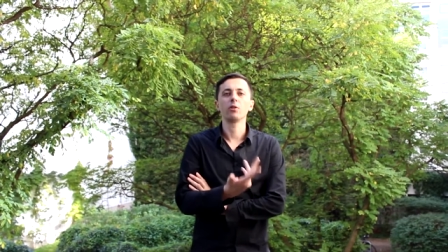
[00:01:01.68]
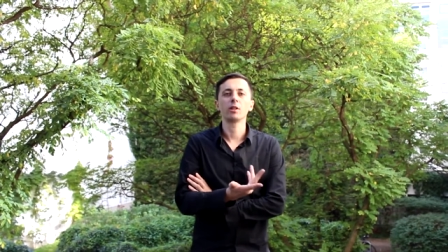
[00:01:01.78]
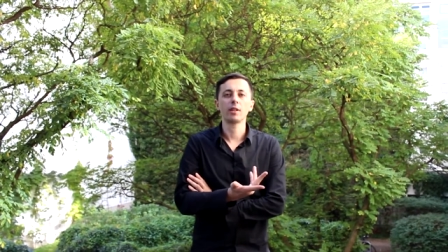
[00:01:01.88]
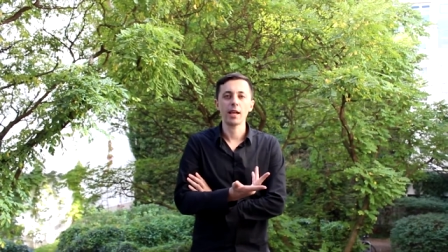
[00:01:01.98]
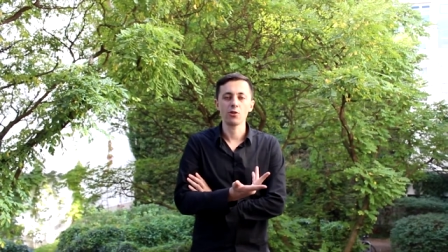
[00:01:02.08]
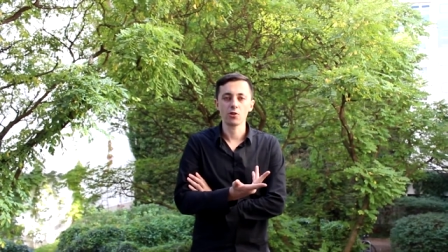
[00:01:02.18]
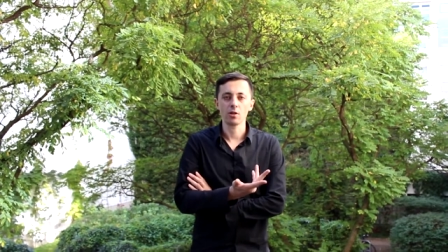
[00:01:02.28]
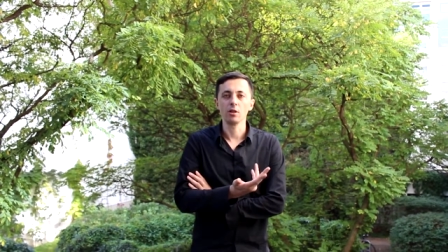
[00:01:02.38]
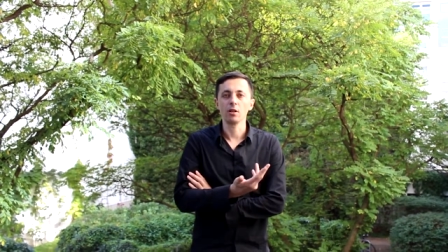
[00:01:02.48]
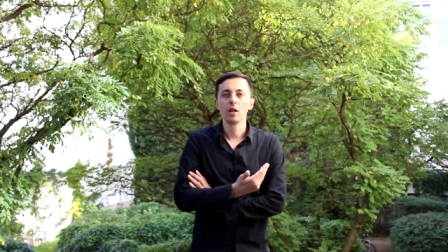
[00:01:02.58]
your
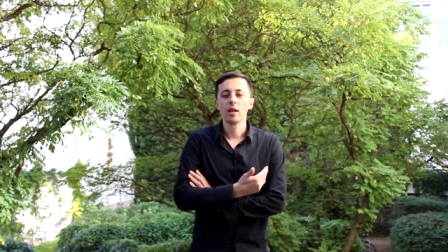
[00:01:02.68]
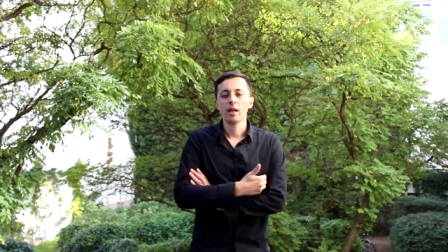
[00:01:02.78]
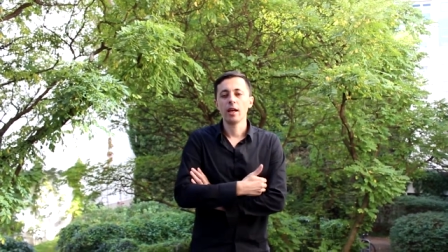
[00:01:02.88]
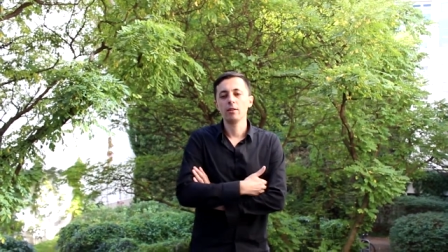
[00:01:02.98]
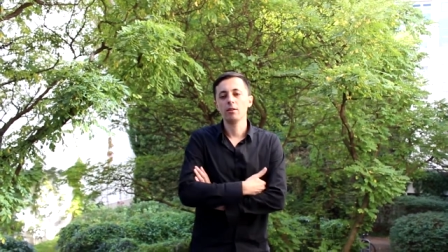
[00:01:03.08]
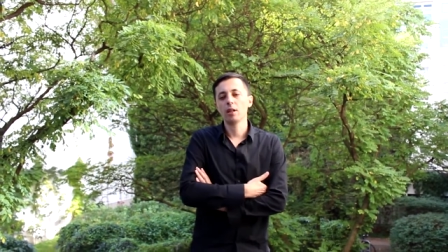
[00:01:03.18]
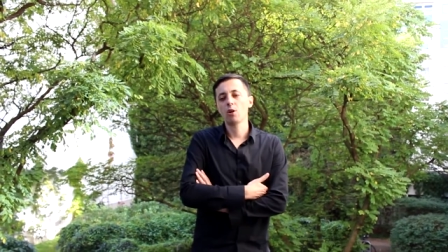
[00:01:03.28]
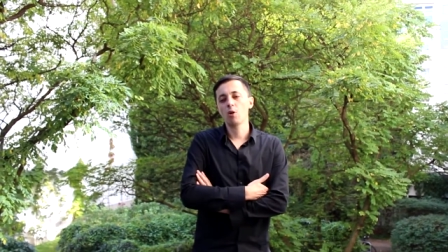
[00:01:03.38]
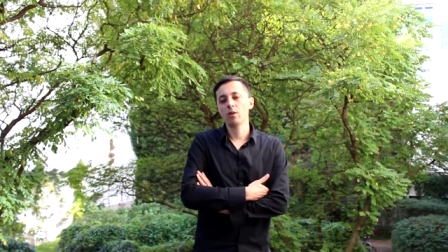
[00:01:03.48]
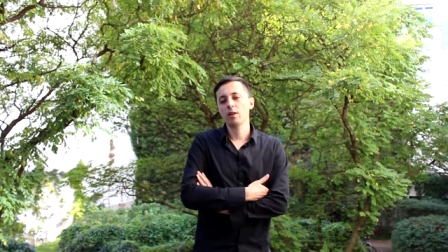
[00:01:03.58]
attention. And
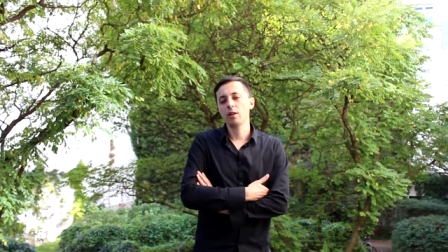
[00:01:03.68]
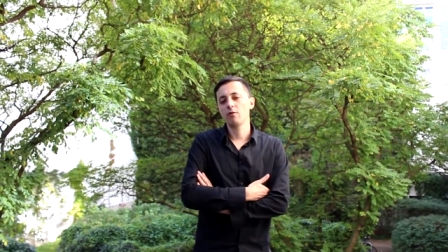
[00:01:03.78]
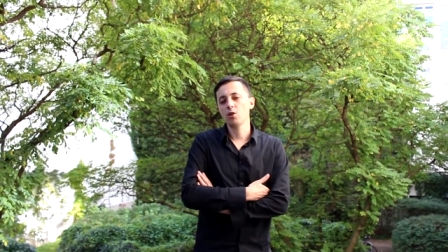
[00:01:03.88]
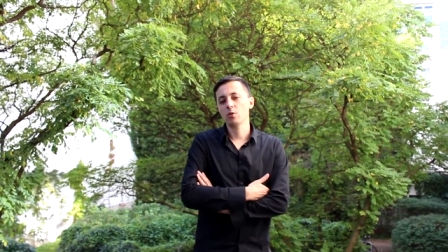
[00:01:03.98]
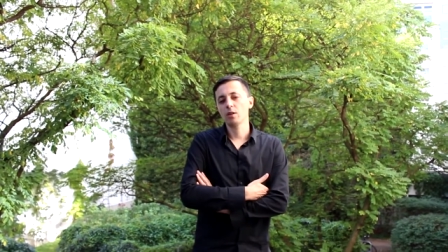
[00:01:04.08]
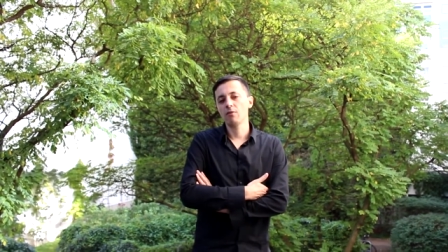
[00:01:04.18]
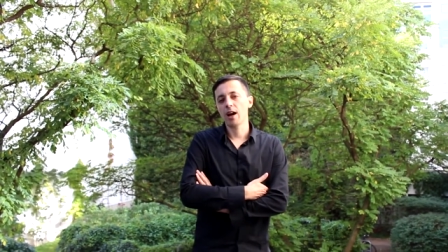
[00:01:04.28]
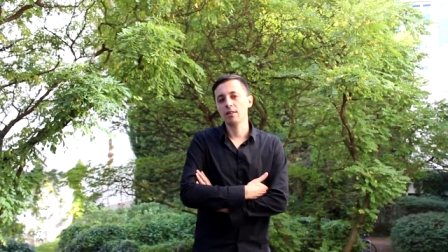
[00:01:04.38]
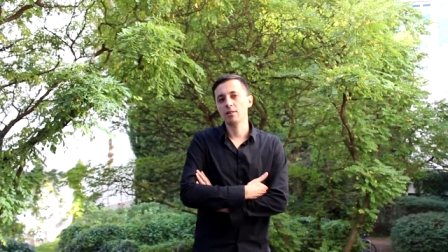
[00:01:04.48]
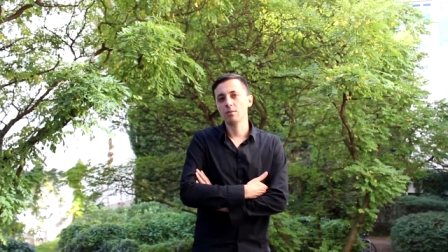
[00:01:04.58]
decoding the visual
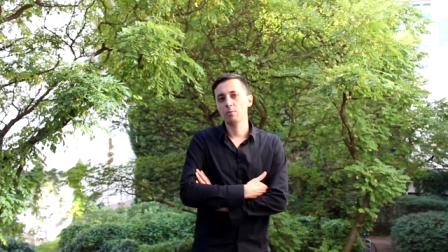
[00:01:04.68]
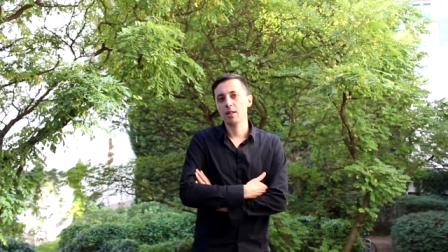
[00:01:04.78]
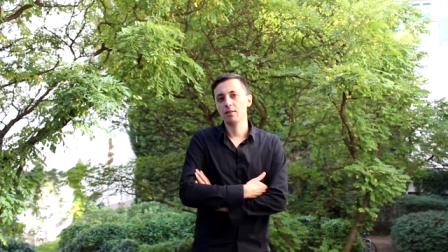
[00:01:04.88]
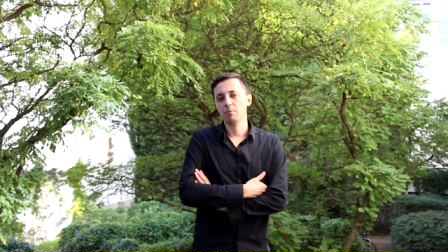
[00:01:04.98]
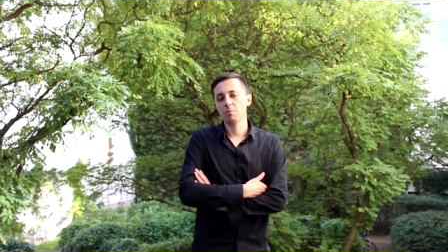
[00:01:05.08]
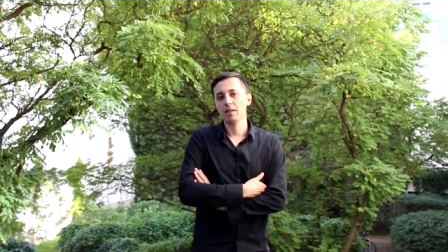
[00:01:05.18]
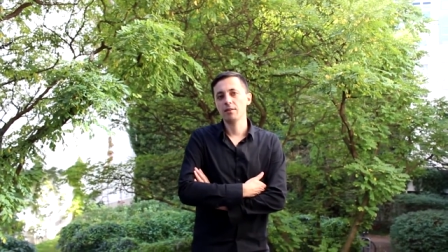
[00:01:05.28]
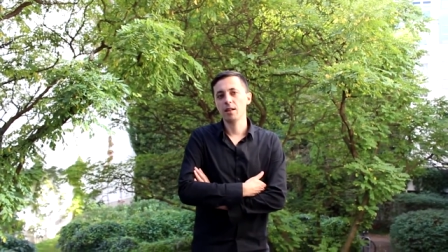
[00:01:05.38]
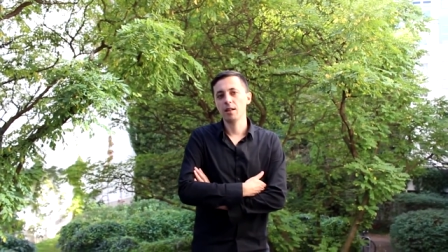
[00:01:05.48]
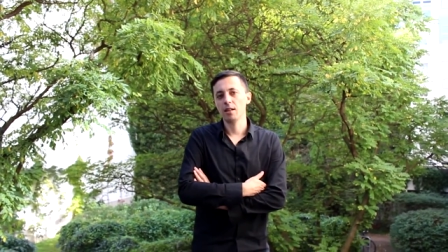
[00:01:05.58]
devices means
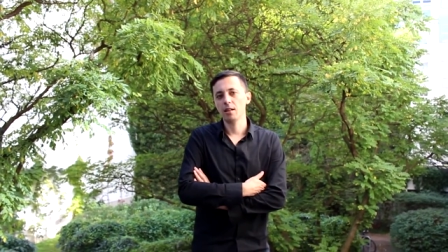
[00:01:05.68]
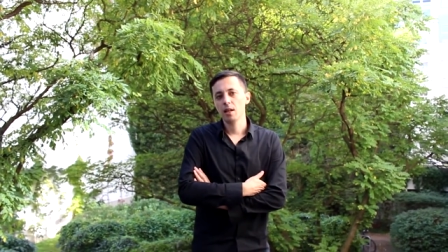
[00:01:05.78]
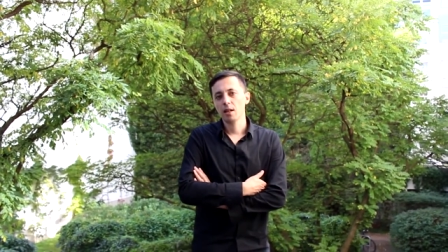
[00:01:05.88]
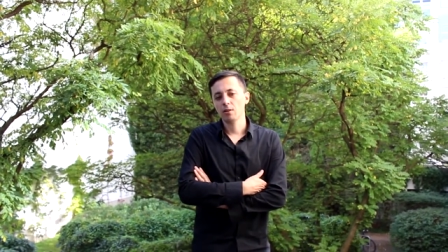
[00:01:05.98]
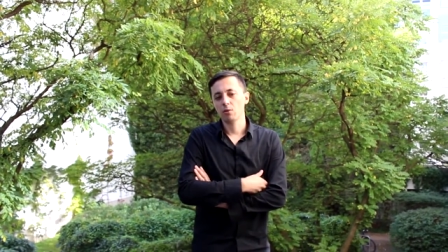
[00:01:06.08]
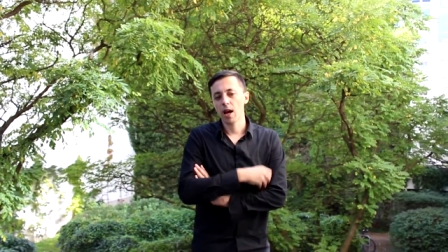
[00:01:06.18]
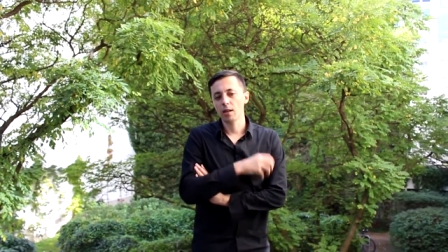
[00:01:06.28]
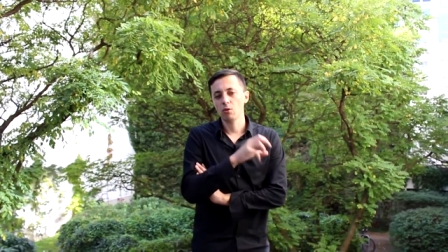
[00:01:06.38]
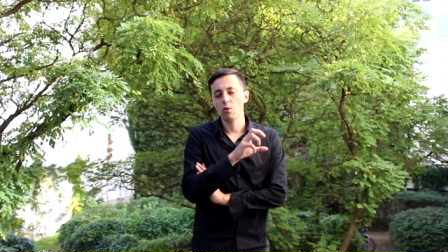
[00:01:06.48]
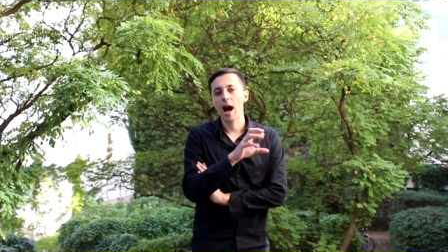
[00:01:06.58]
basically
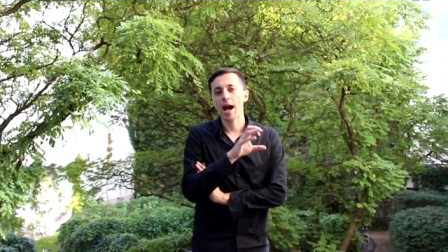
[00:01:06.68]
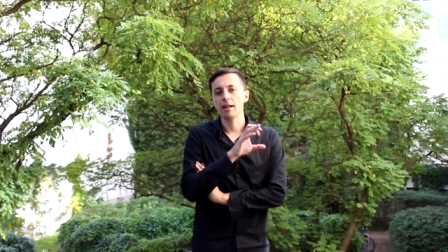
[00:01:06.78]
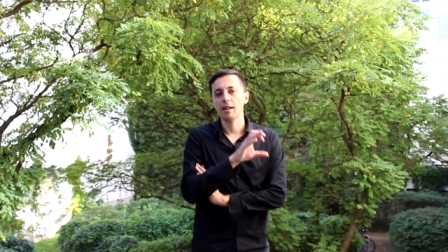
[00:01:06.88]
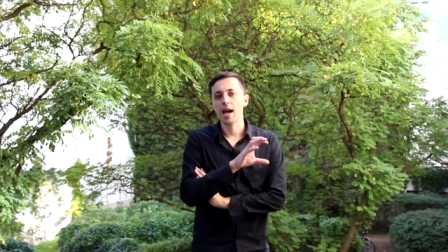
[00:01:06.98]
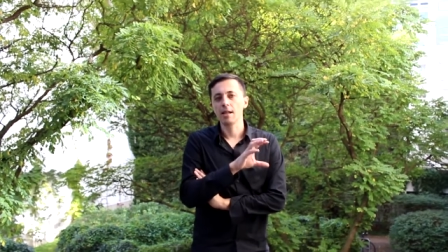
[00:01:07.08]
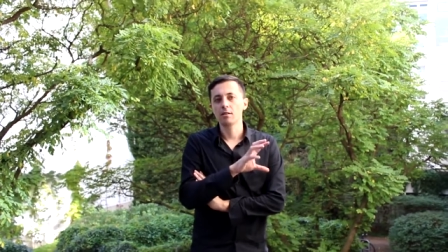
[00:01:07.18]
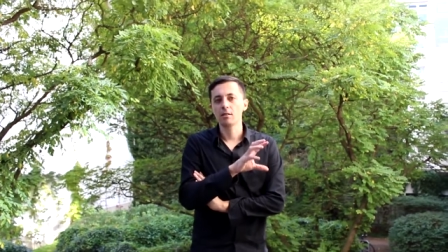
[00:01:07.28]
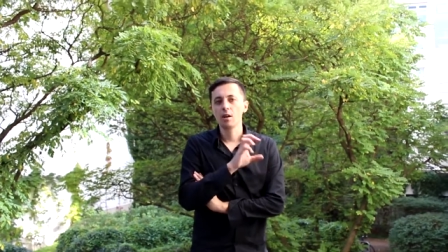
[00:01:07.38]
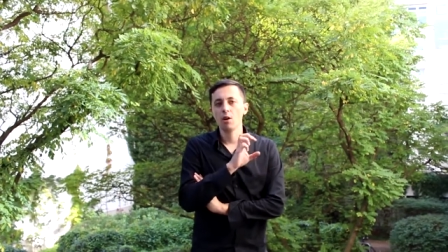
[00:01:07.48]
trying to highlight